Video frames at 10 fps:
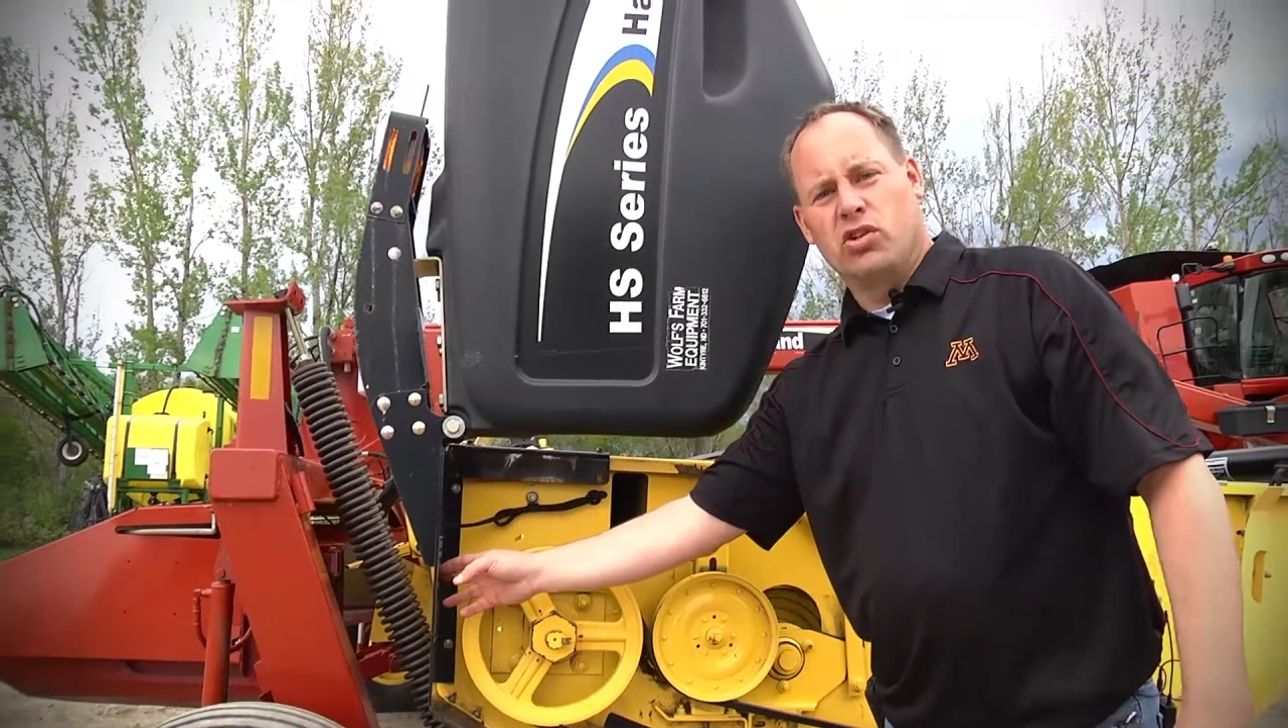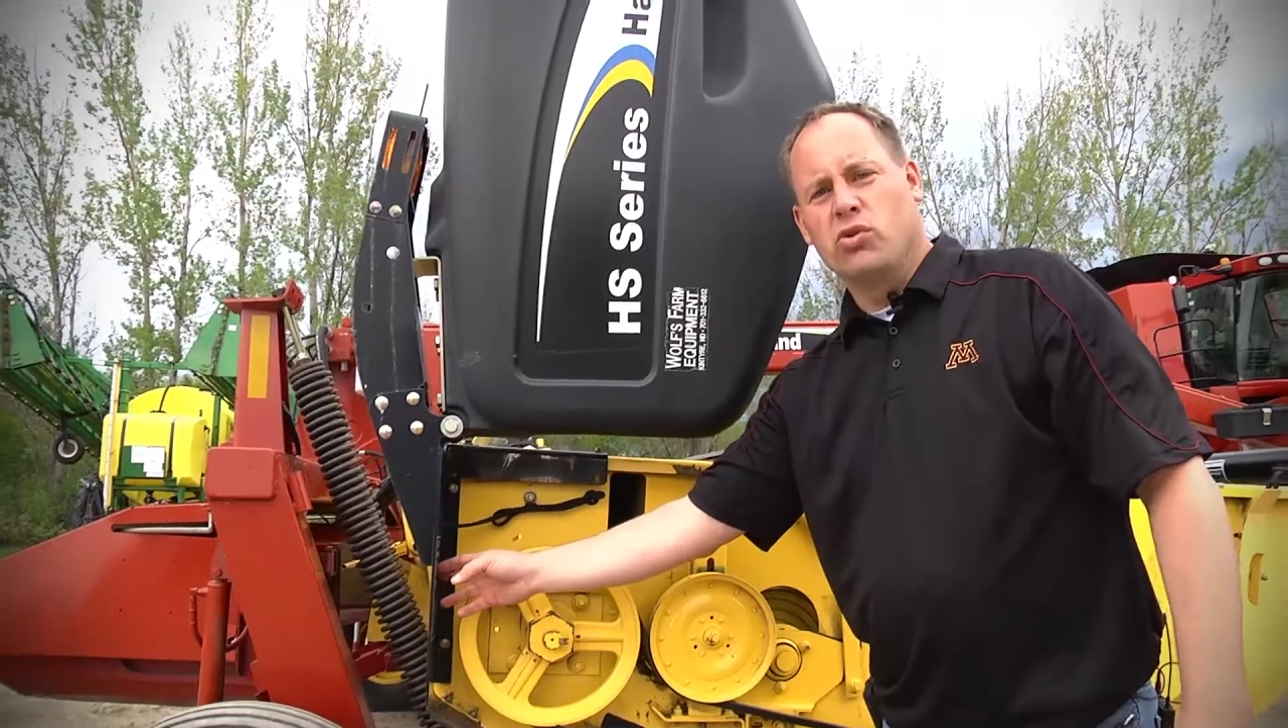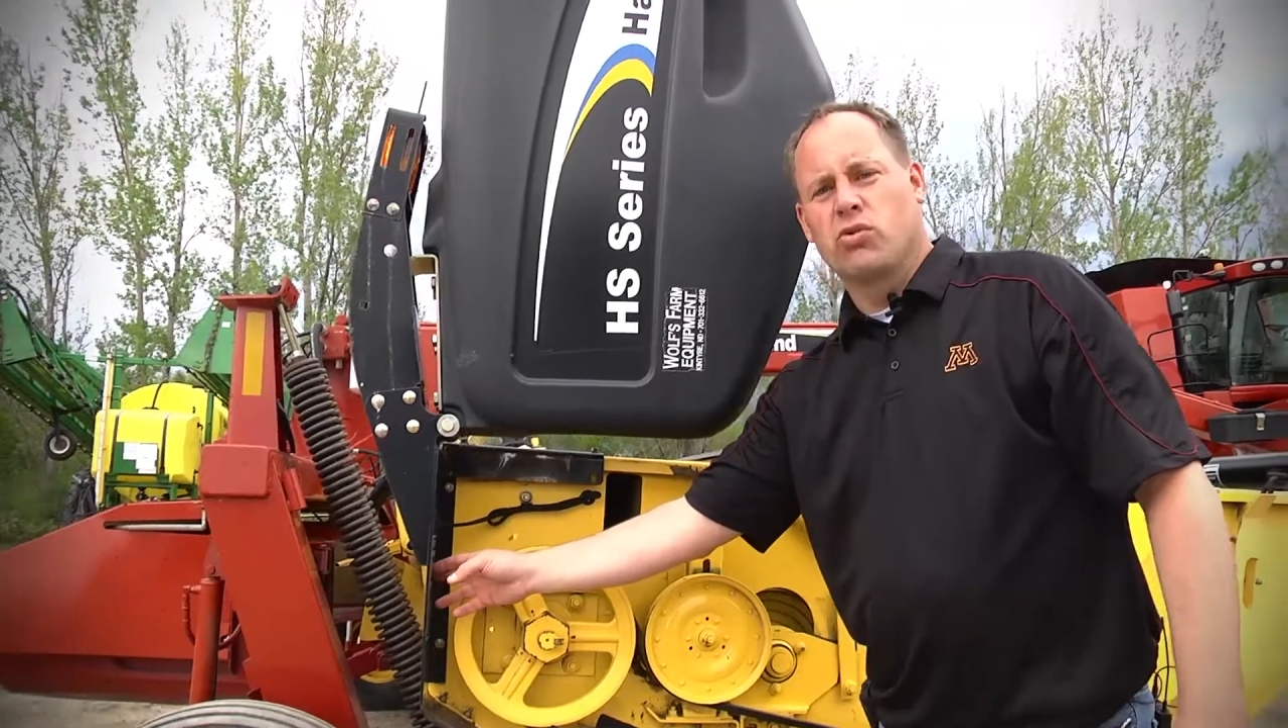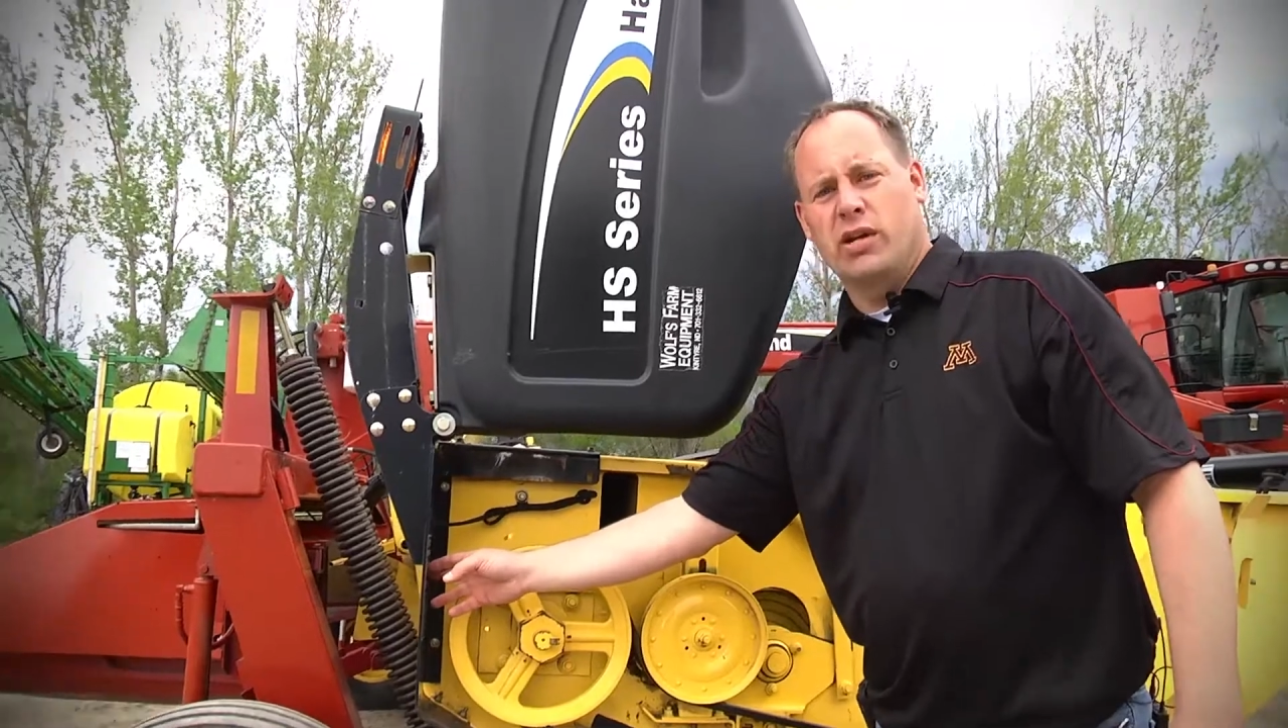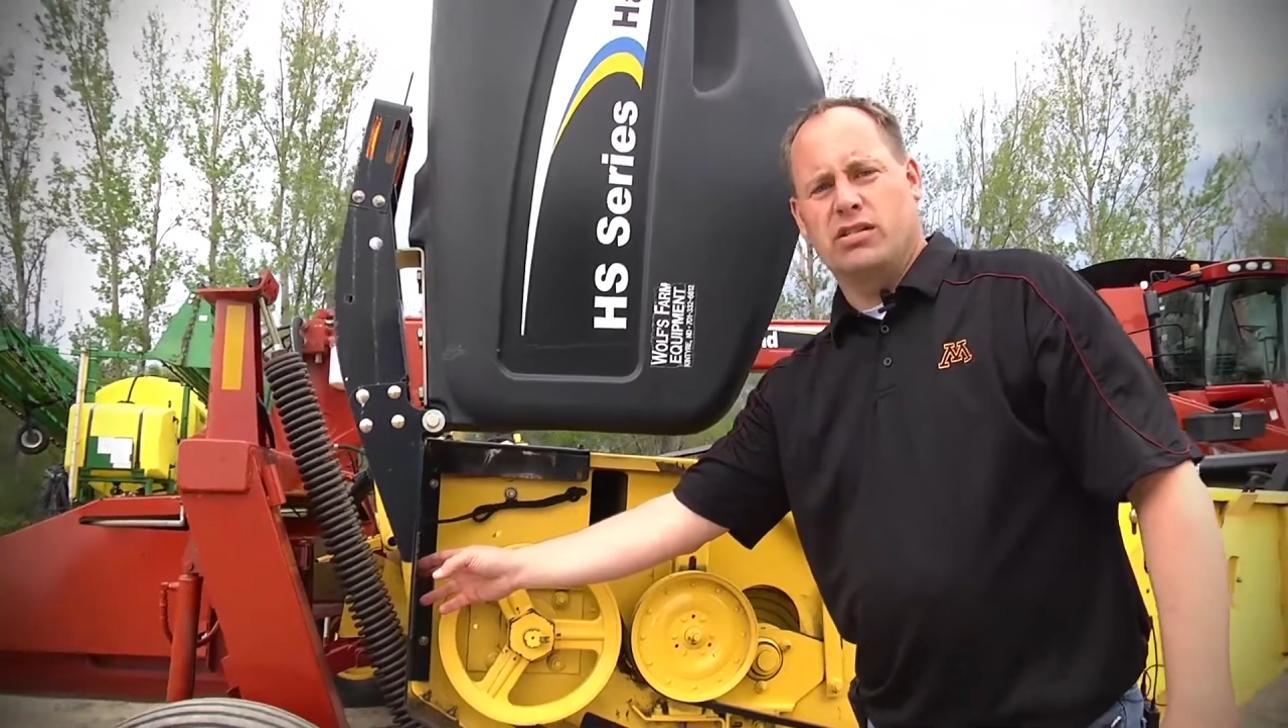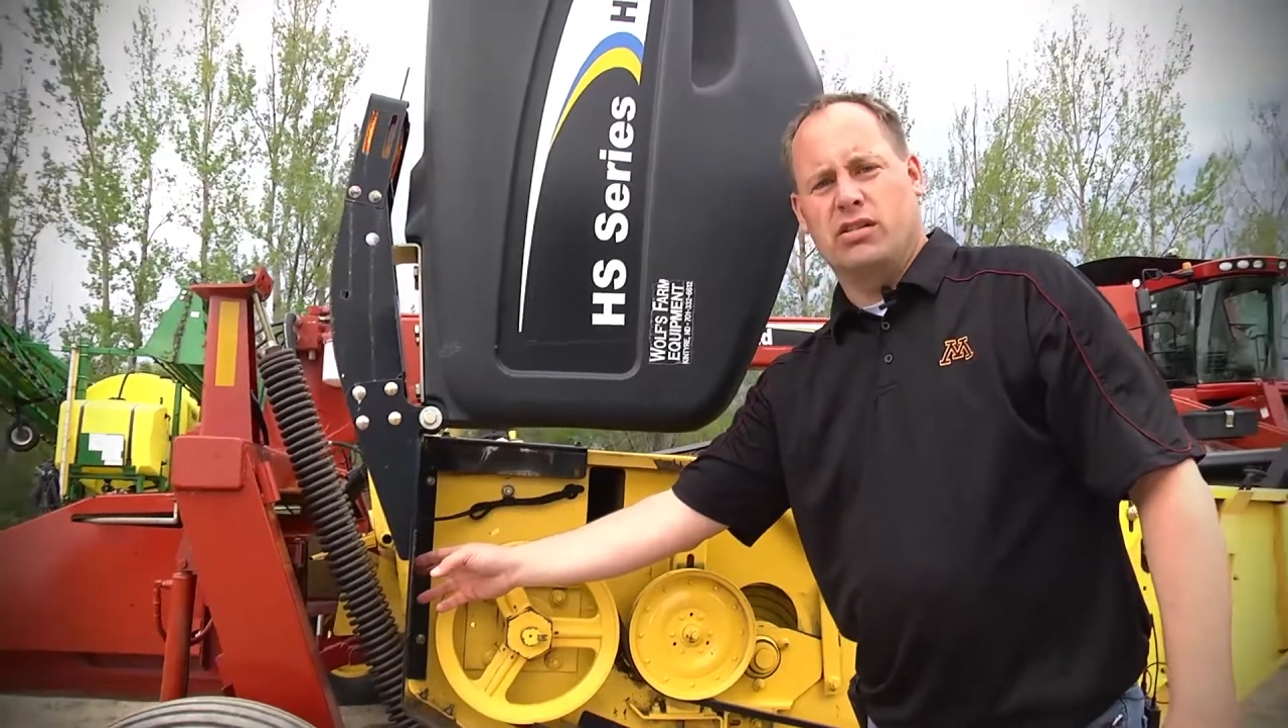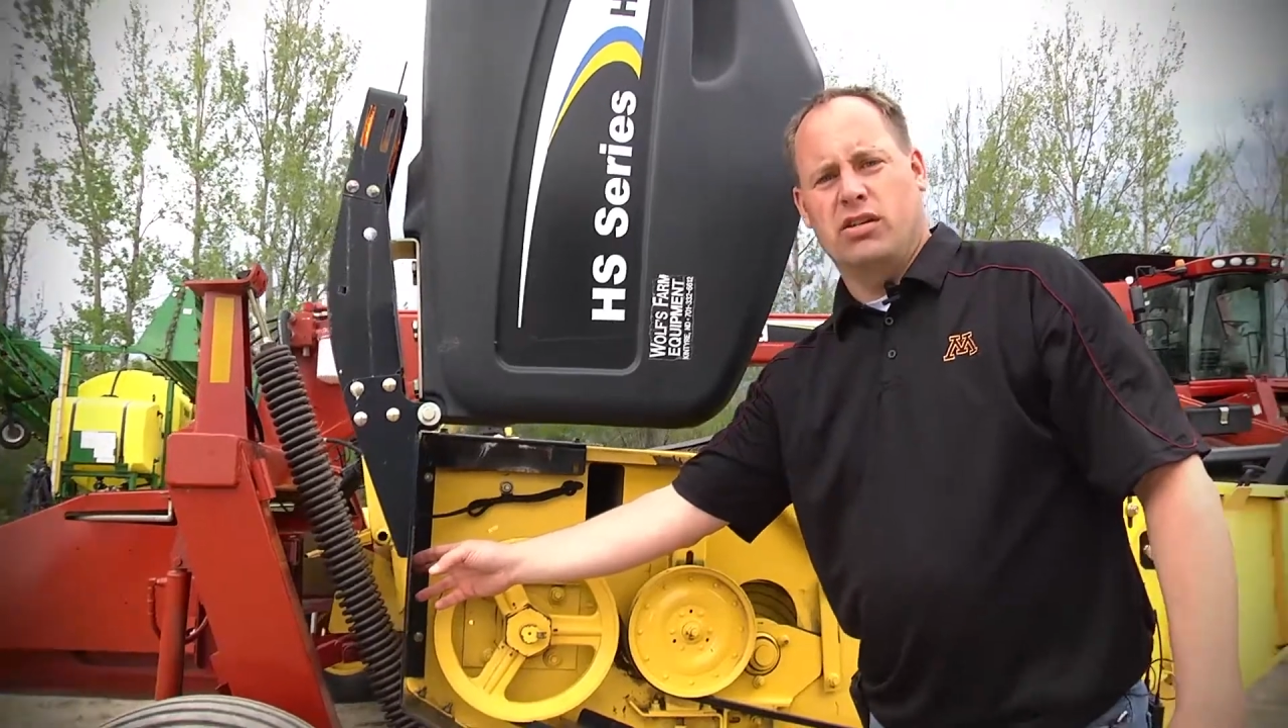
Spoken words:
to grease